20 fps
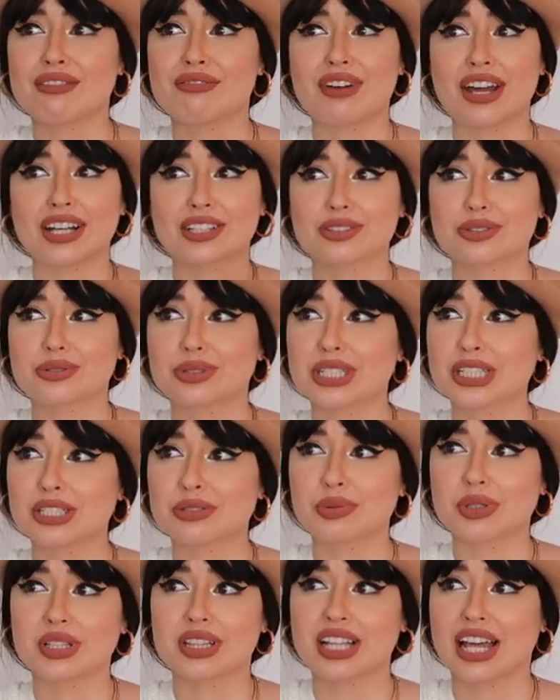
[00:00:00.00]

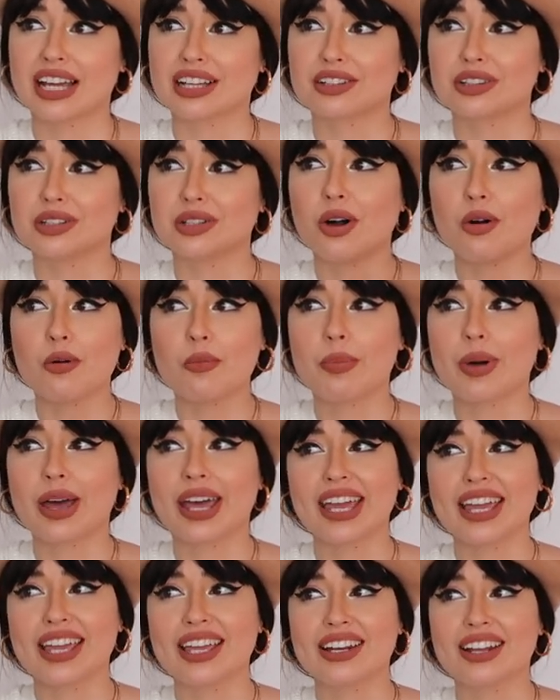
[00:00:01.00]
factories with like
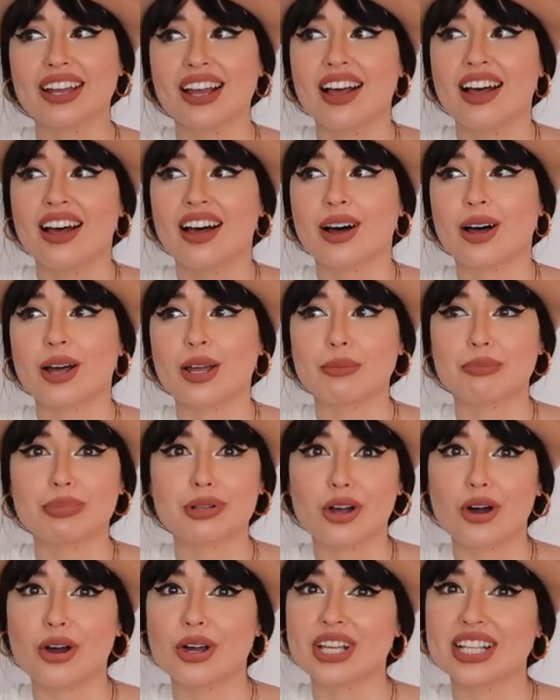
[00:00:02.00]
low-paid
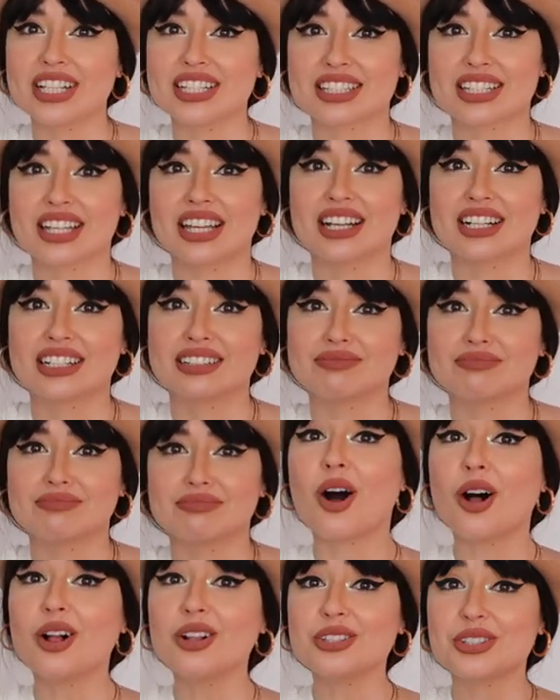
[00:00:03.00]
employees, and
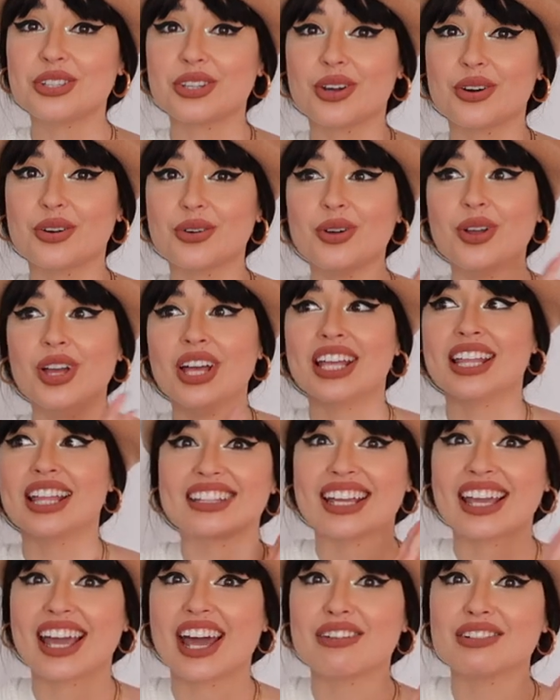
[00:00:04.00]
also
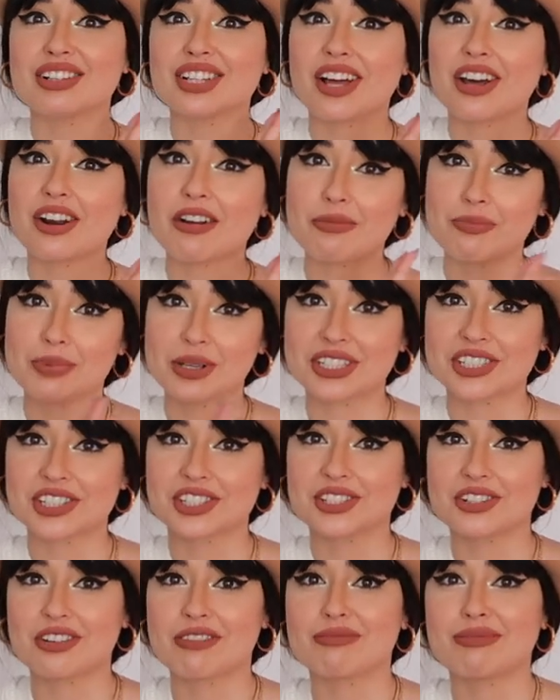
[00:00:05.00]
they have a lot of
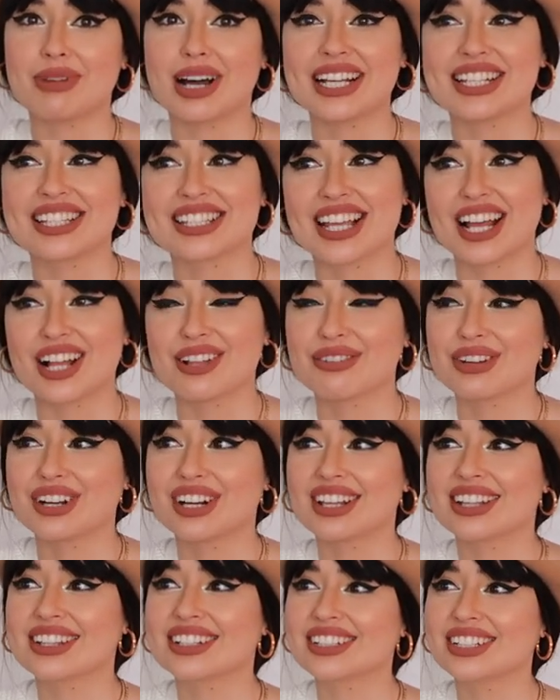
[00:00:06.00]
pictures of myself
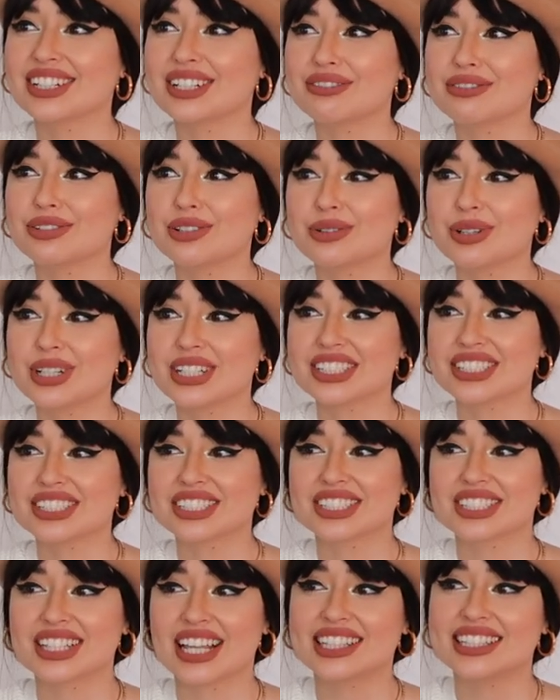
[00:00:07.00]
and other
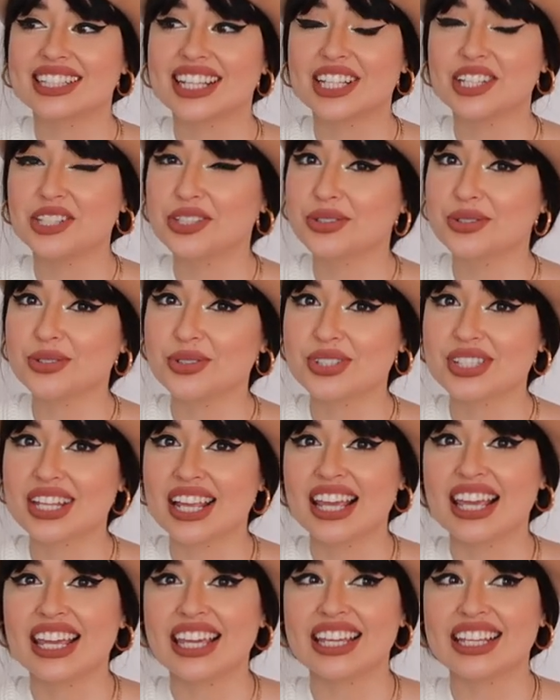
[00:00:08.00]
influencers that they use
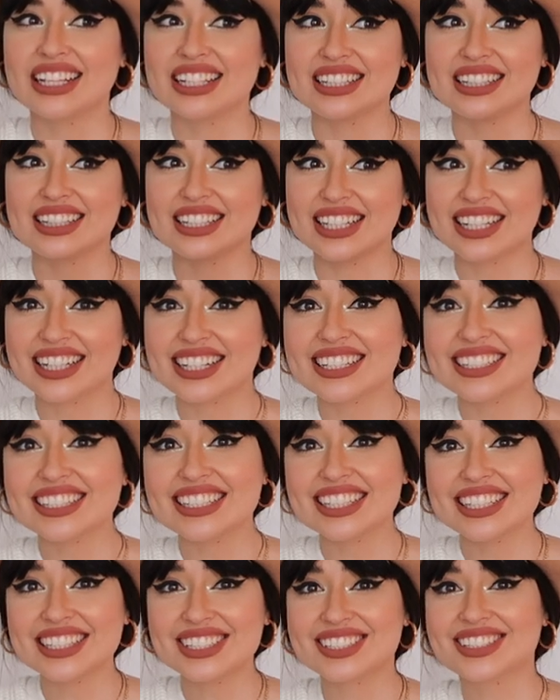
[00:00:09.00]

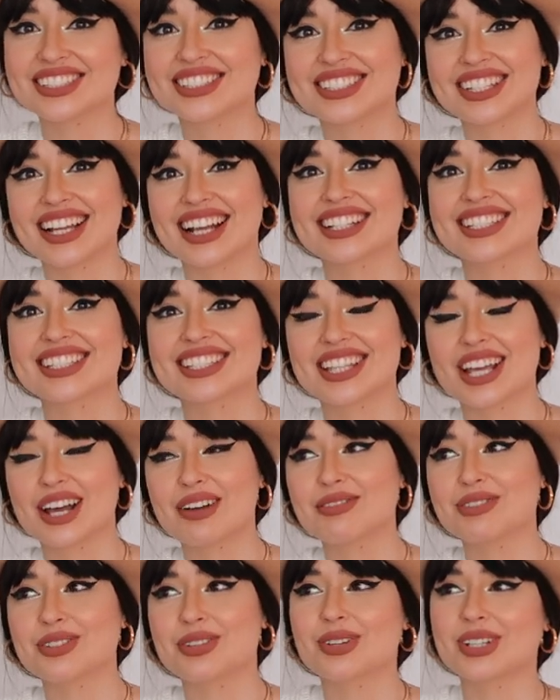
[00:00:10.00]
illegally to sell
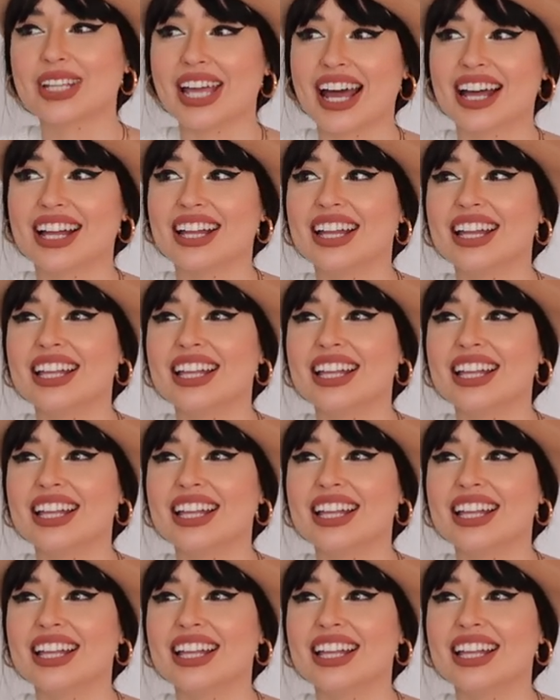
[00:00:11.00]
stuff, so yeah.